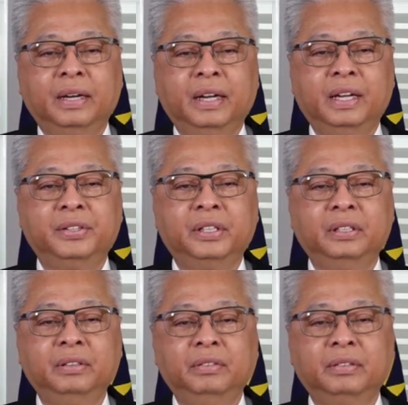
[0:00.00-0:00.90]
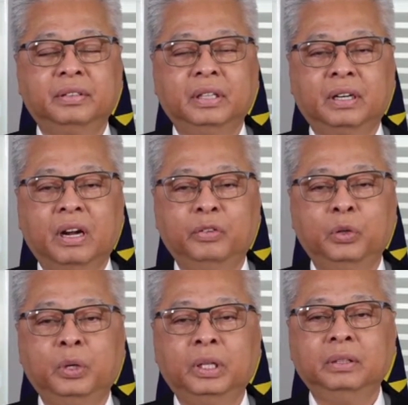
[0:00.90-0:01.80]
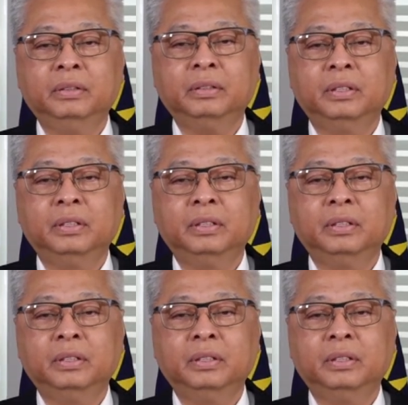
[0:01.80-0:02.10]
nations around the world,